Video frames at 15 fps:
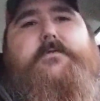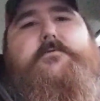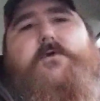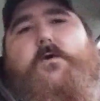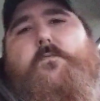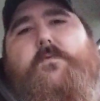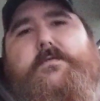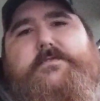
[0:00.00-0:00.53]
You
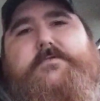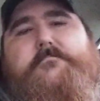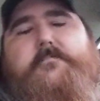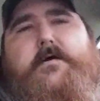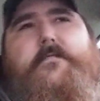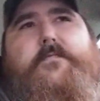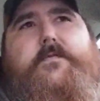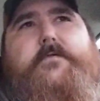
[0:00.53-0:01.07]
go once a
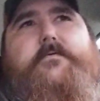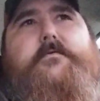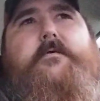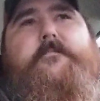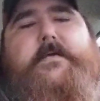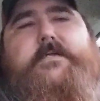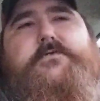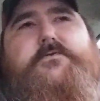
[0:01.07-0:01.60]
month
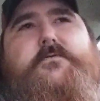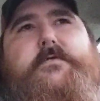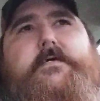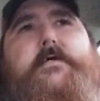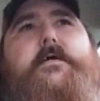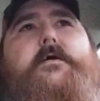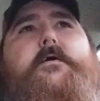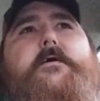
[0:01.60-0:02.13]

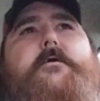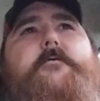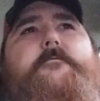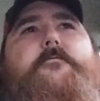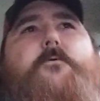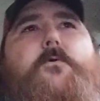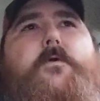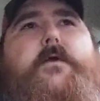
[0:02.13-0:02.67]
eventually
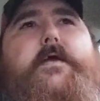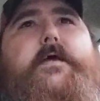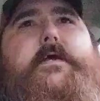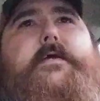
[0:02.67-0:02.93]
for